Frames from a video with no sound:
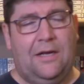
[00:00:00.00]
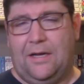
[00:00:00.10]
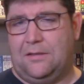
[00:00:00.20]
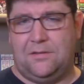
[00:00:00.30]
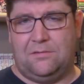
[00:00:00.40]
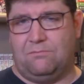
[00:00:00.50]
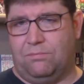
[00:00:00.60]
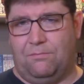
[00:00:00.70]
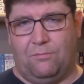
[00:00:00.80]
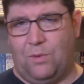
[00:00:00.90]
It's
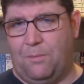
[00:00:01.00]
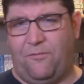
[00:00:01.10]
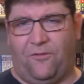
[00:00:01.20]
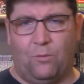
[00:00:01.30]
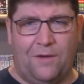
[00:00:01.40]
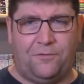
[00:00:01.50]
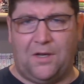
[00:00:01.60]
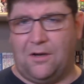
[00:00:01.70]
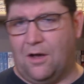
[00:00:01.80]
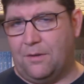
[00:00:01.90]

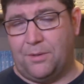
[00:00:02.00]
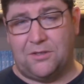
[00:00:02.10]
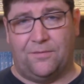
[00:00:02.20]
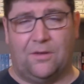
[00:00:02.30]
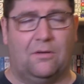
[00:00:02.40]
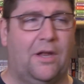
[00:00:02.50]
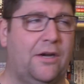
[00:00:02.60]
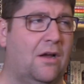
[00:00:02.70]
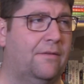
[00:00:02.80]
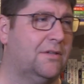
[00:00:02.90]
rifting on a bunch of other
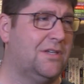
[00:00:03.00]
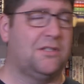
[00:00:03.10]
light novels.